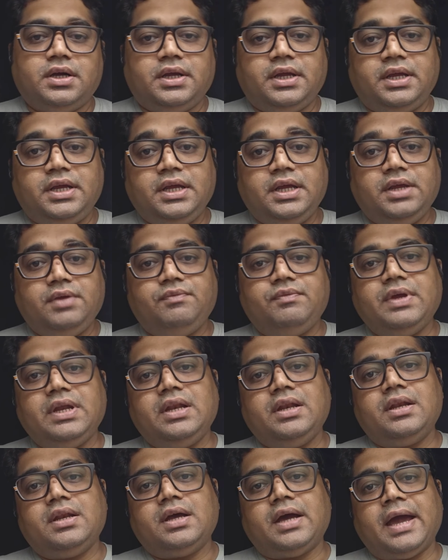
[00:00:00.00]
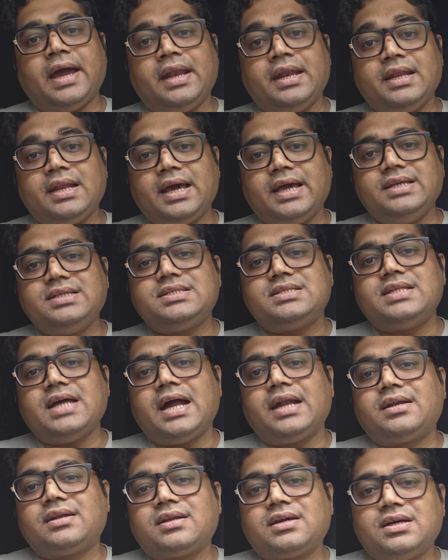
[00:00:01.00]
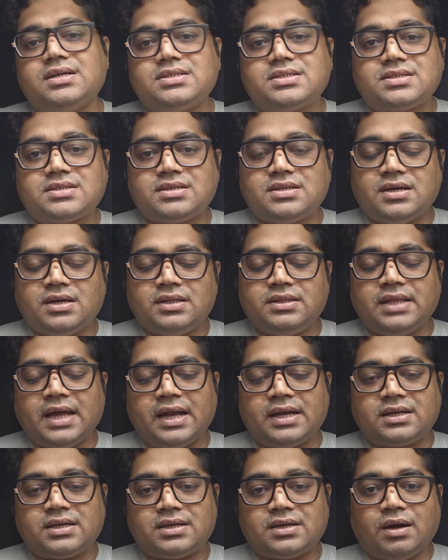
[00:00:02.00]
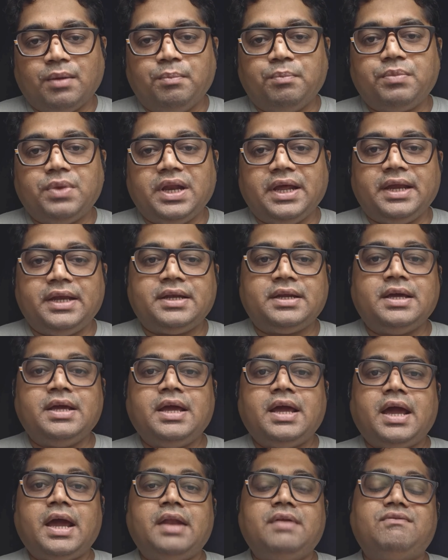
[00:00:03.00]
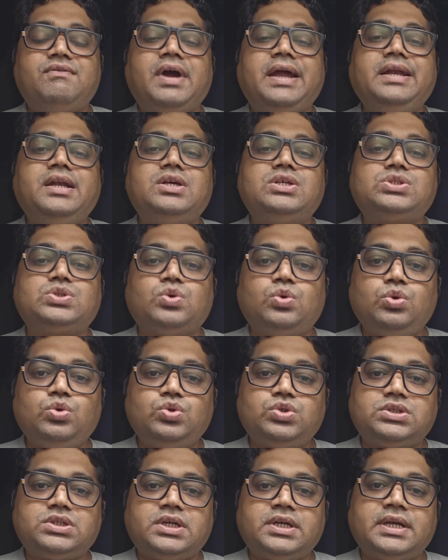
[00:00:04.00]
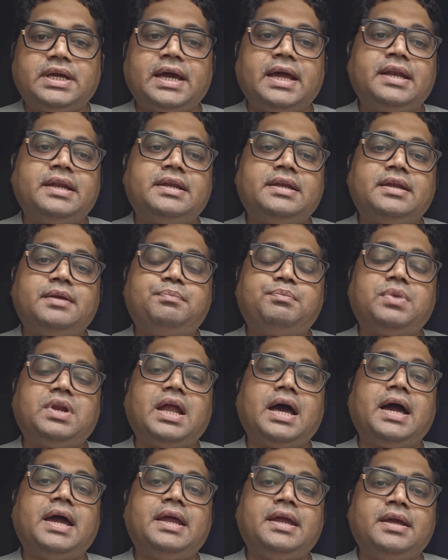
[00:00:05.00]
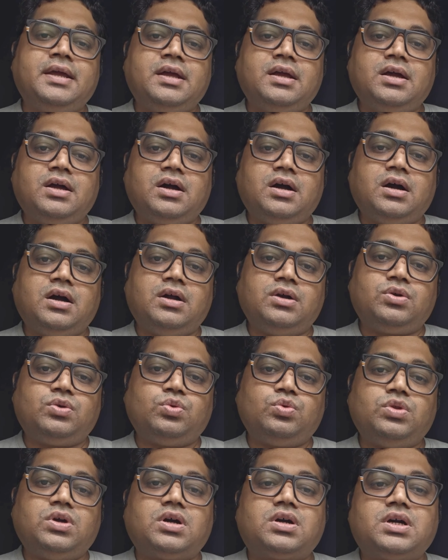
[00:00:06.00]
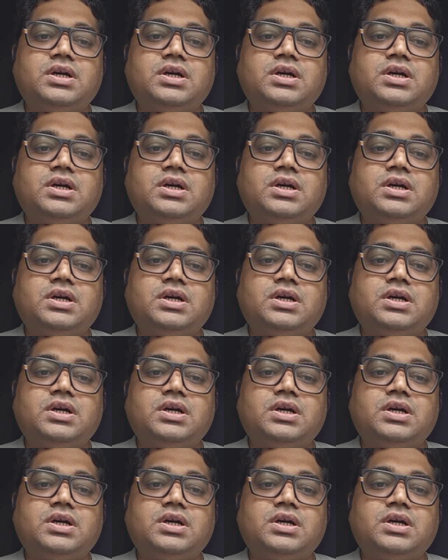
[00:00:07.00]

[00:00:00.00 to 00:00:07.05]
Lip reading: he will analyze that complaint and find a solution and reply to the